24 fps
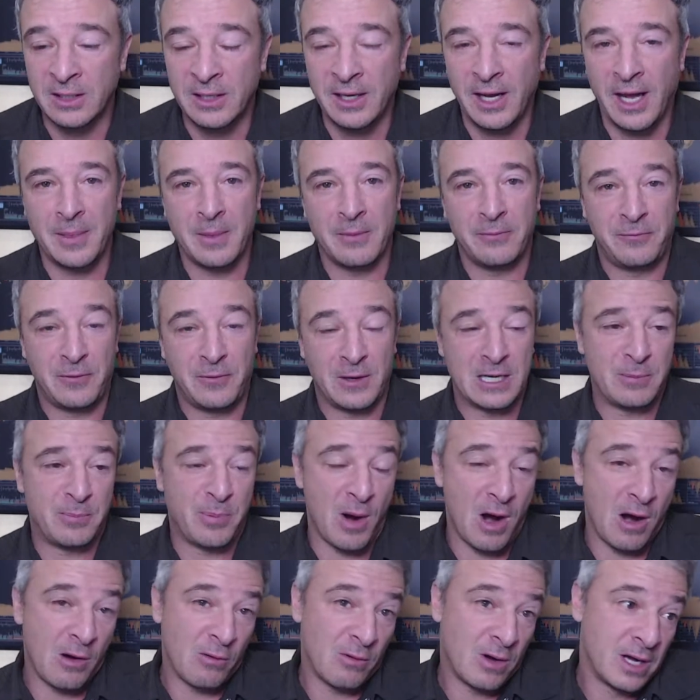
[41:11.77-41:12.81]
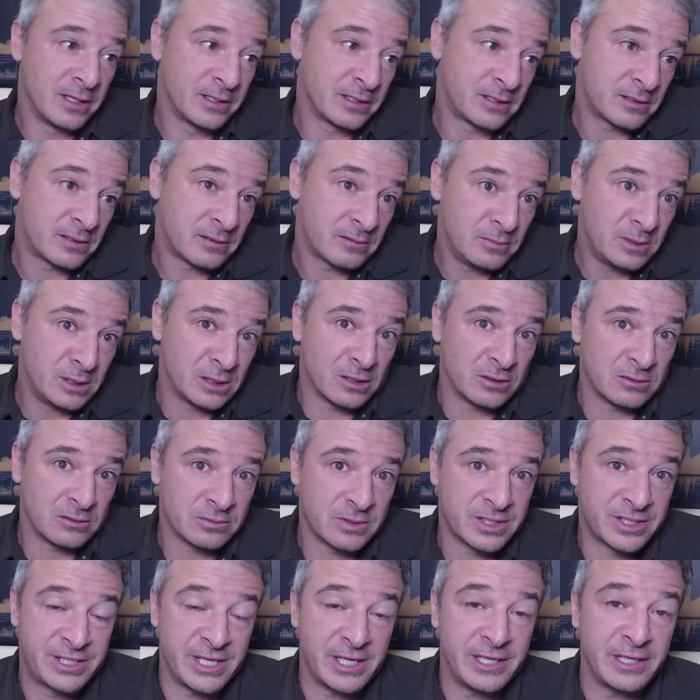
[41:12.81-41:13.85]
And the funny part was, you know,
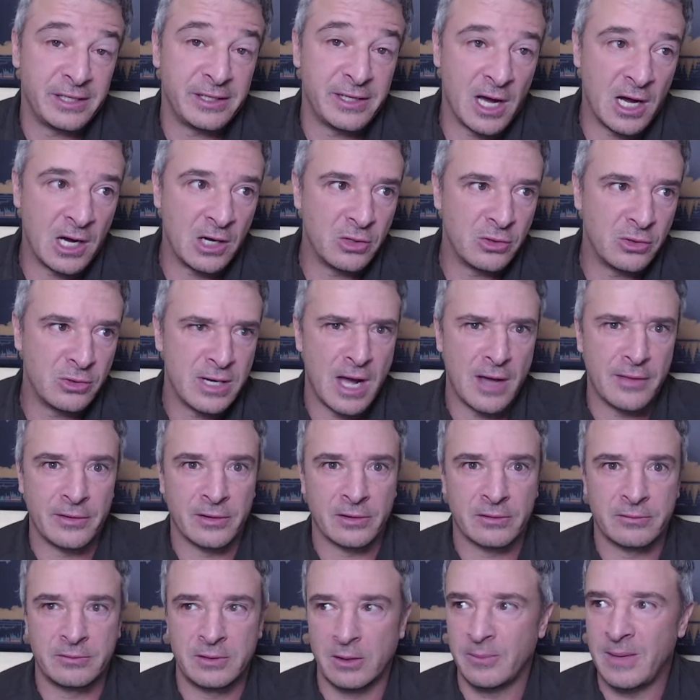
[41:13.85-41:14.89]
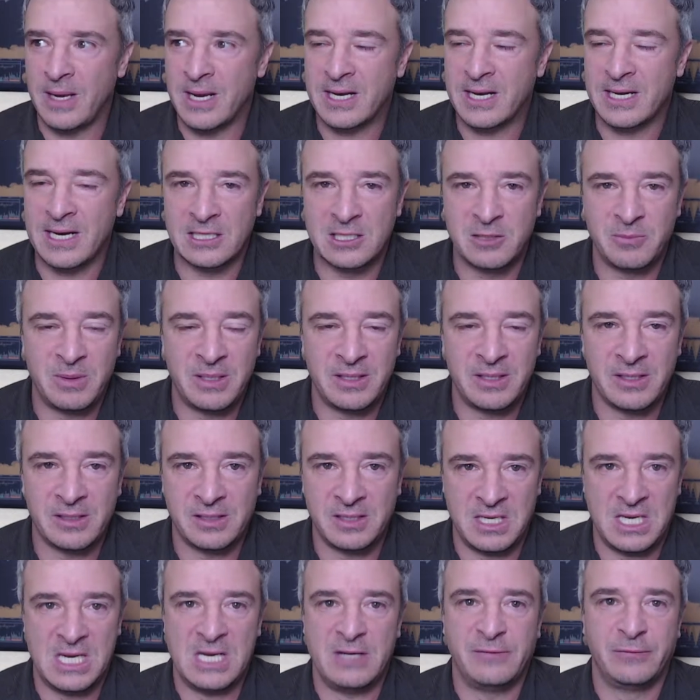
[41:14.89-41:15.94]
Citadel, who now they're, they're making out to be
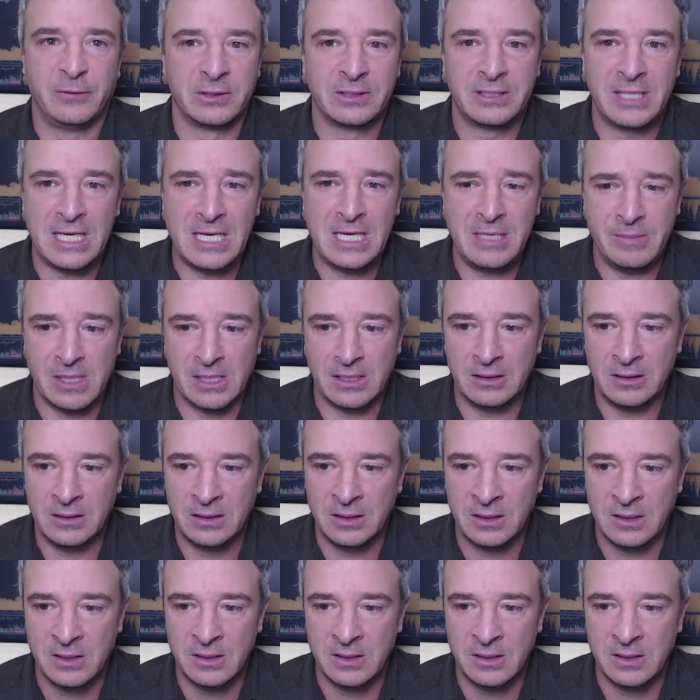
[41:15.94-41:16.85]
this evil demon.